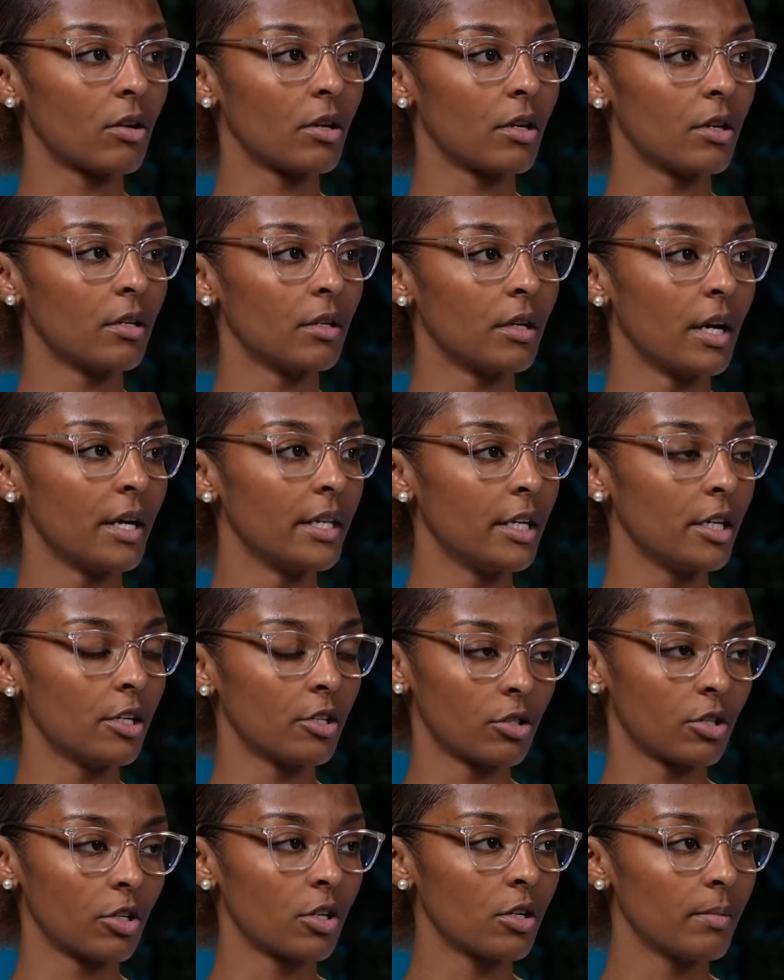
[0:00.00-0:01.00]
are a year
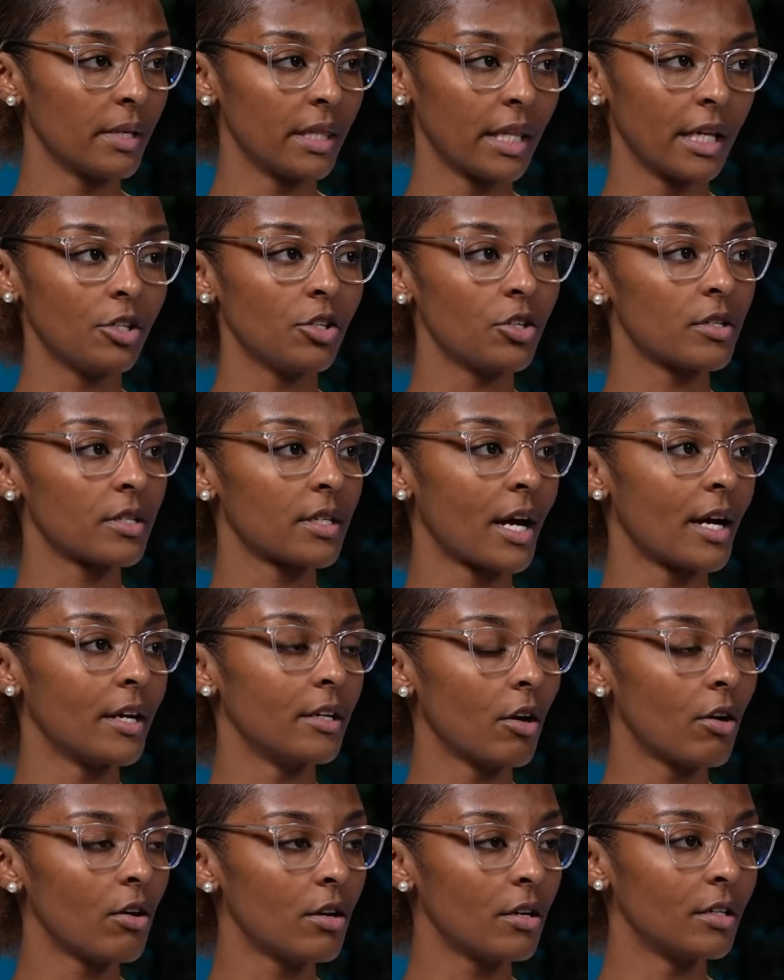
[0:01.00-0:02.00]
term and they just
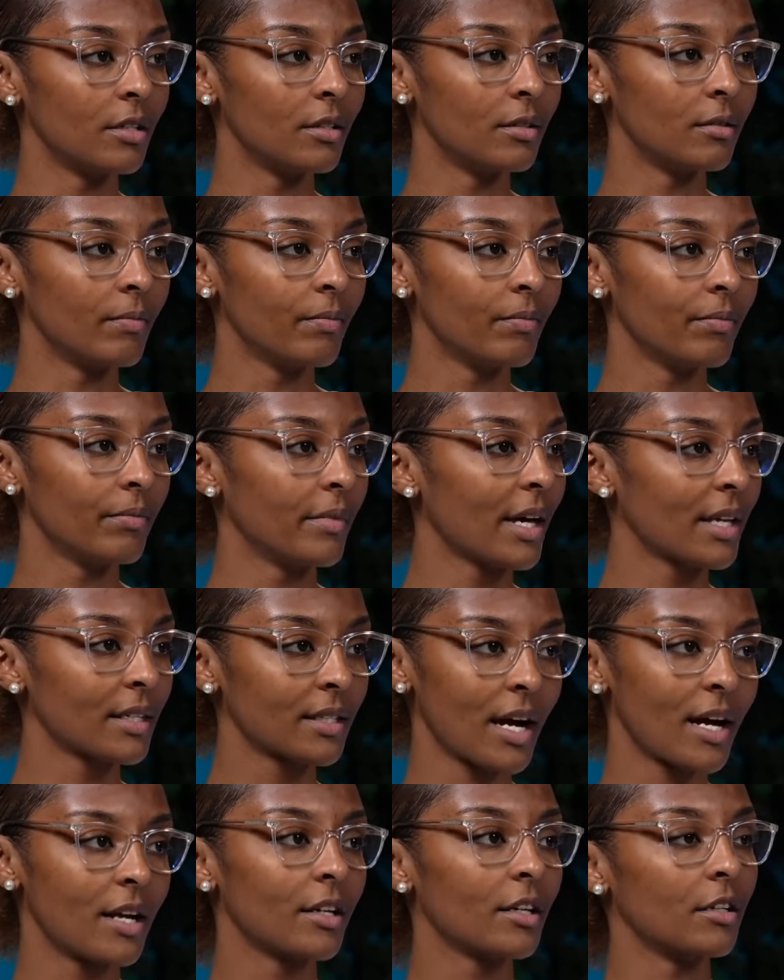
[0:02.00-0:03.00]
signed on, that's
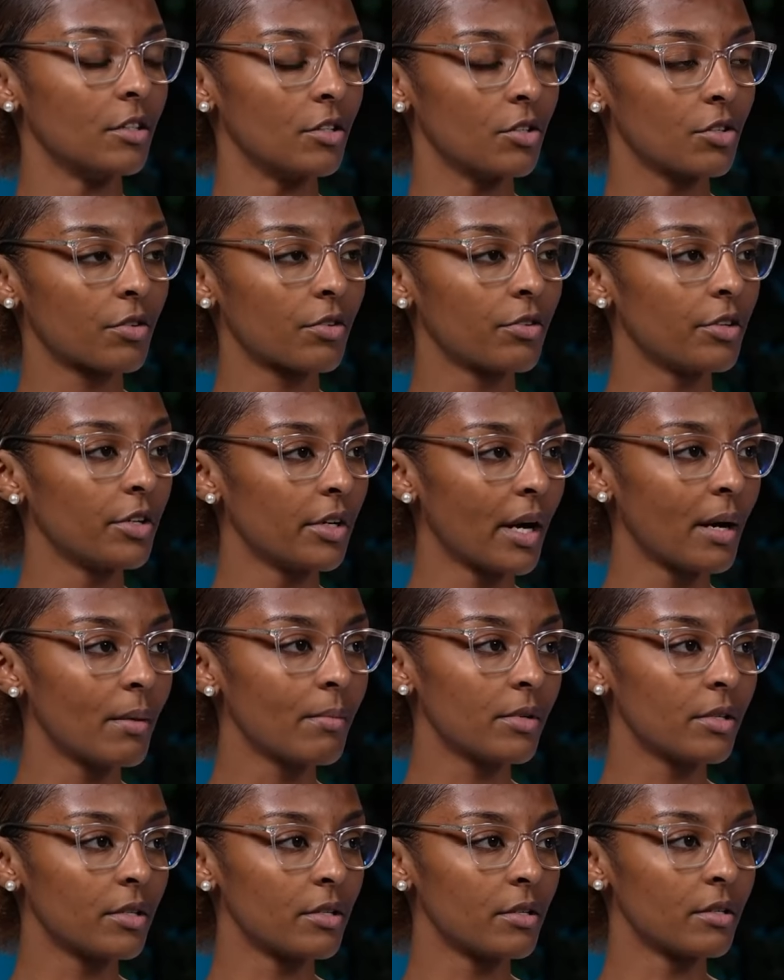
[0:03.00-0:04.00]
kind of going to screw your
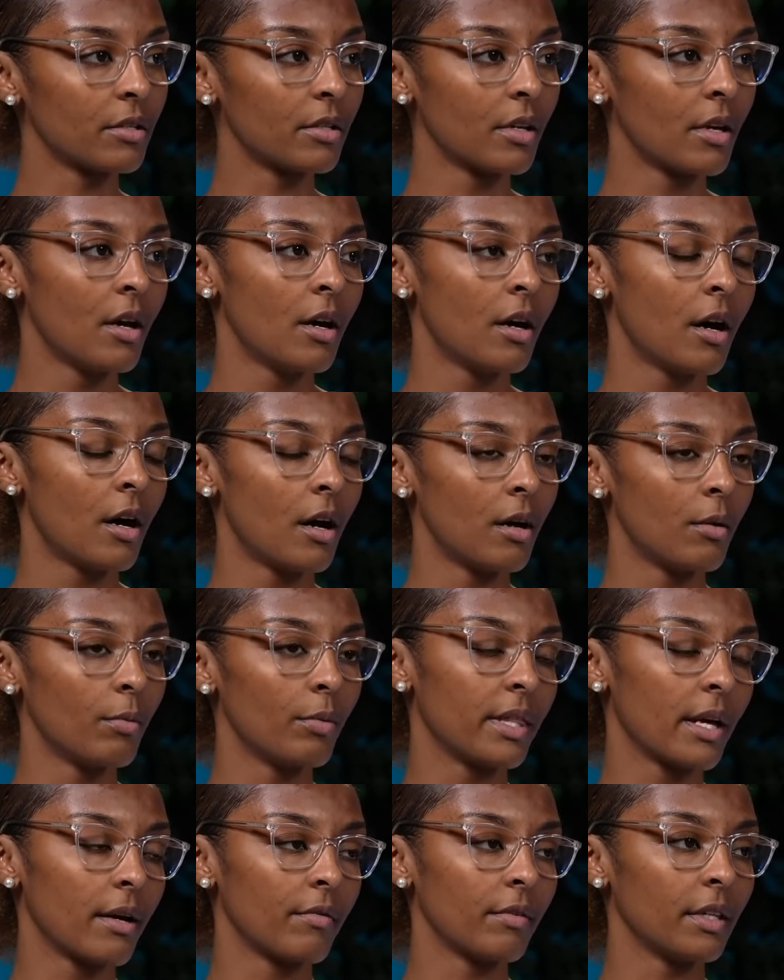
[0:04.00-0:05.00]
numbers
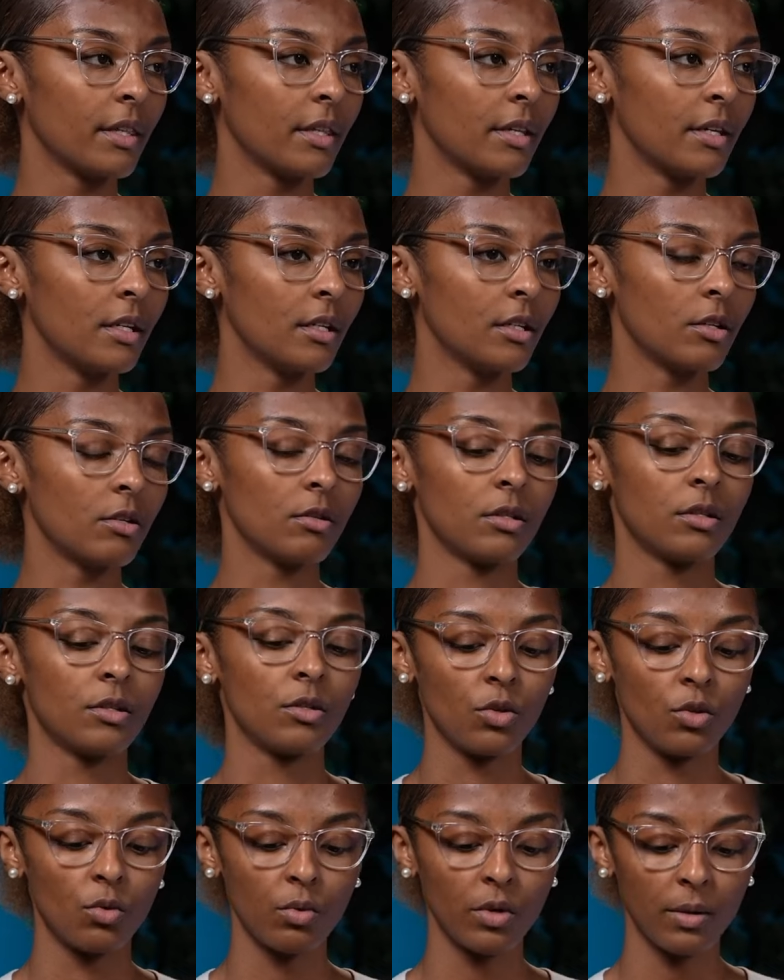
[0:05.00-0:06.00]
with everything, because
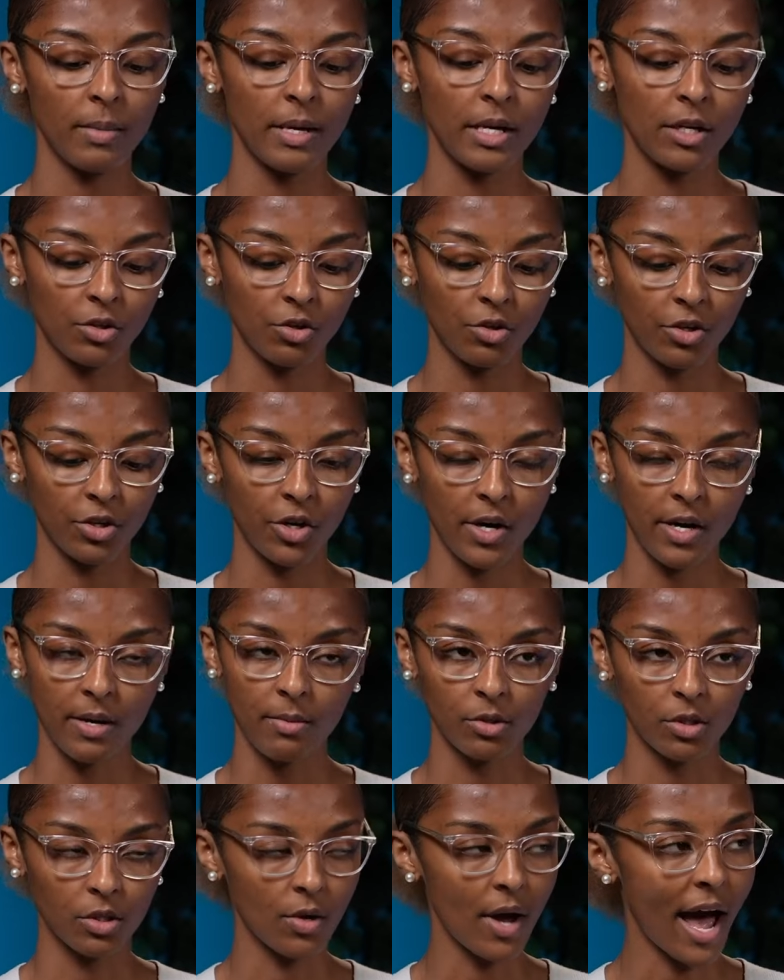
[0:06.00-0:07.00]
you want to make sure you're
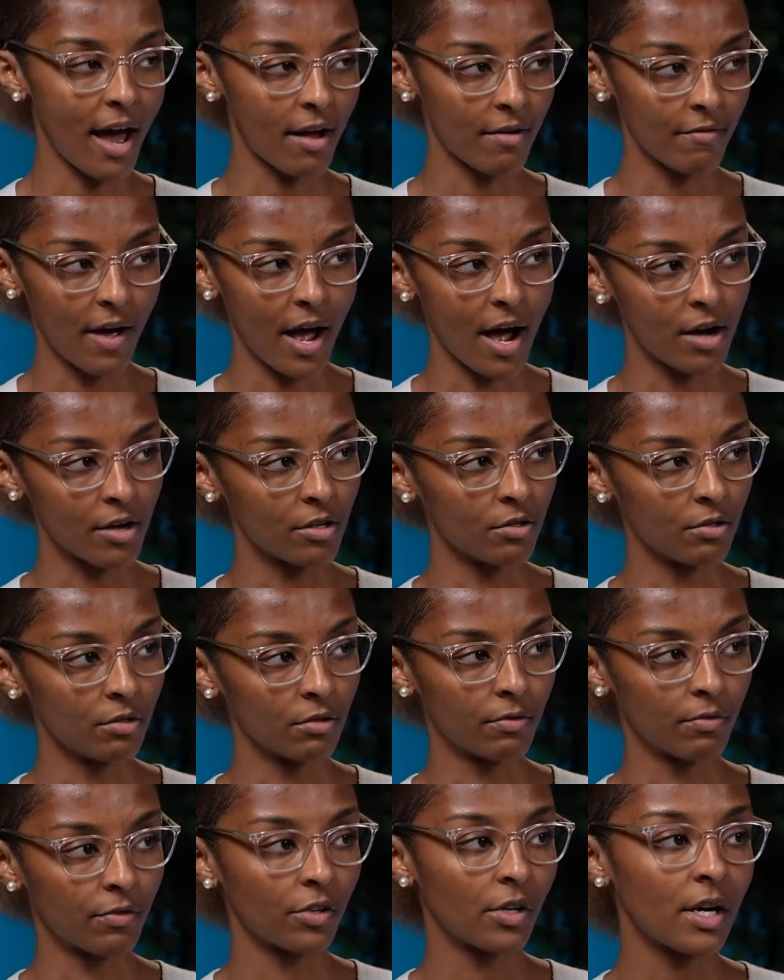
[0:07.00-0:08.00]
able to add value.
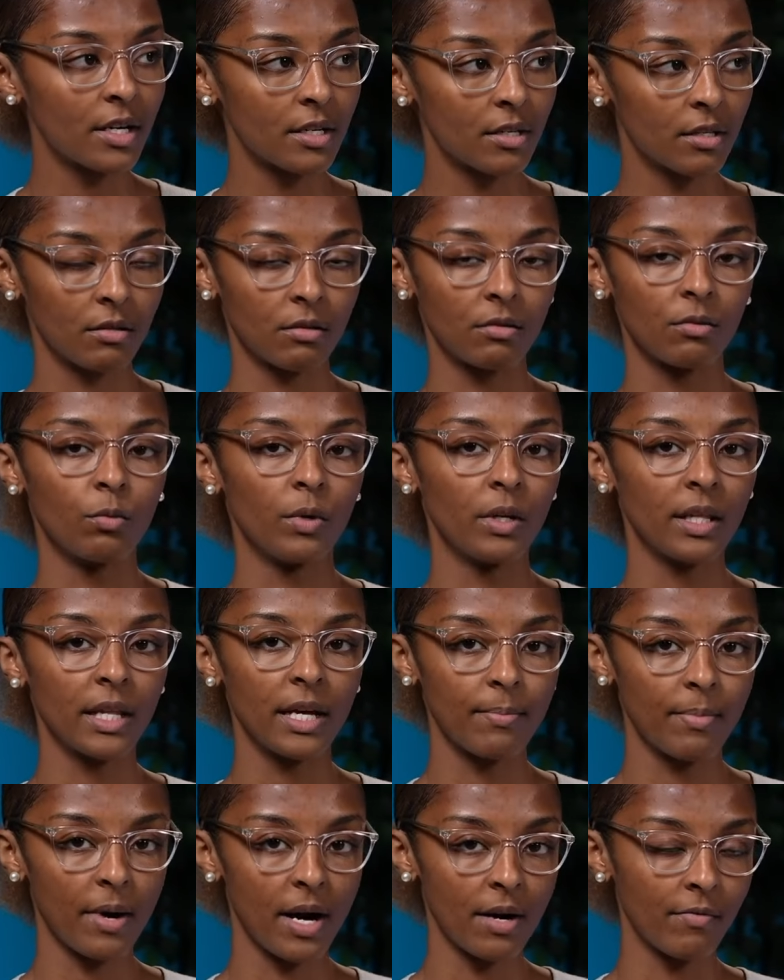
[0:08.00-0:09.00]
For us, we
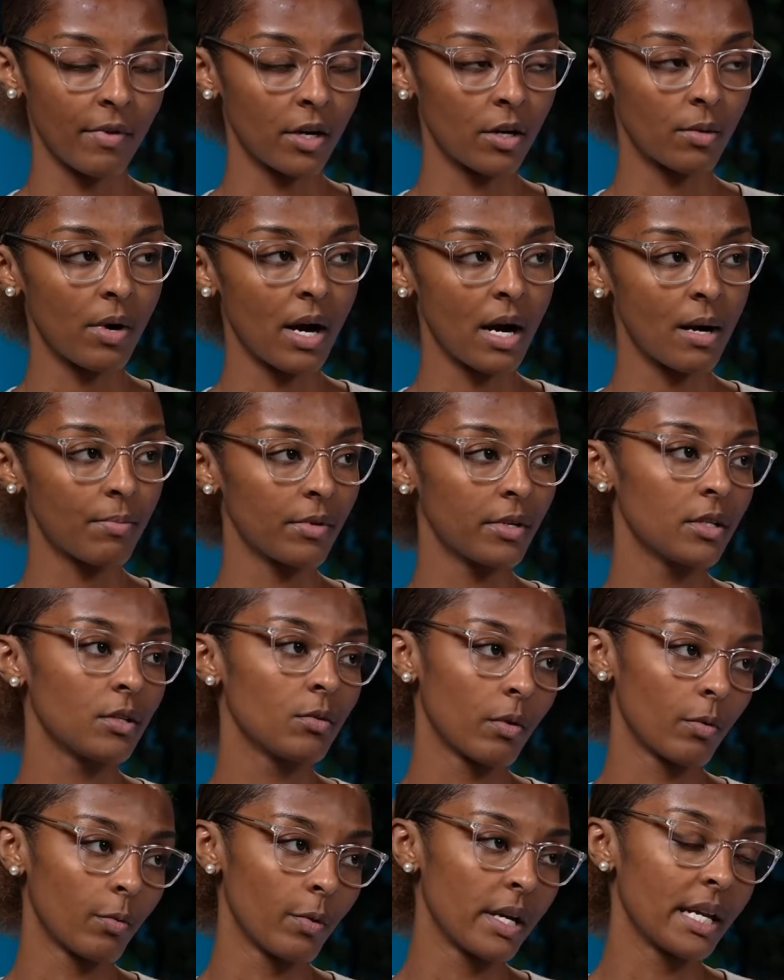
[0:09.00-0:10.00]
like buying rental properties
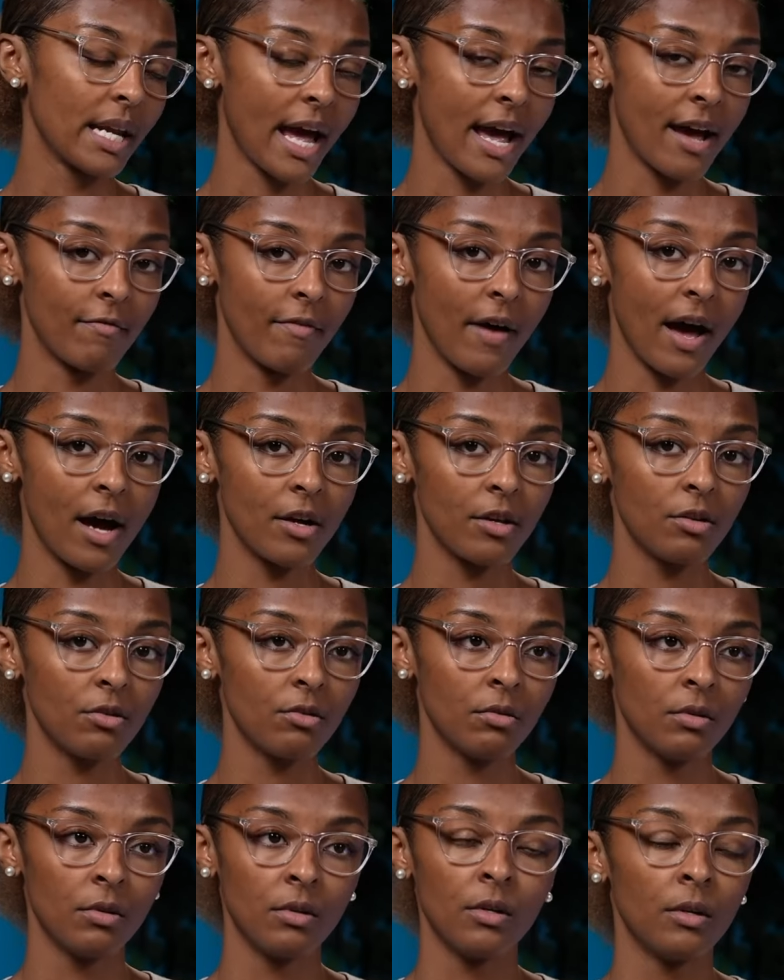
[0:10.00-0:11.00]
where we can add value.